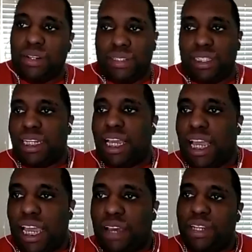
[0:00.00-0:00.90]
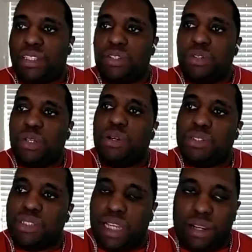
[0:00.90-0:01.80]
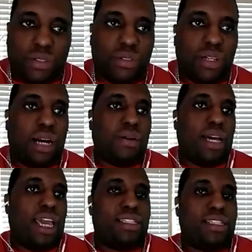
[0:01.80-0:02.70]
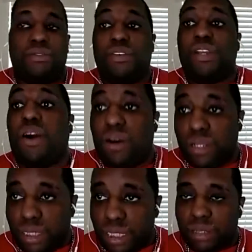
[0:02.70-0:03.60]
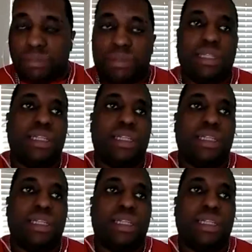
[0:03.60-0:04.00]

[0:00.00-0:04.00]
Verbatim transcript: 13 and a half at a two year old's level. I had severe autism.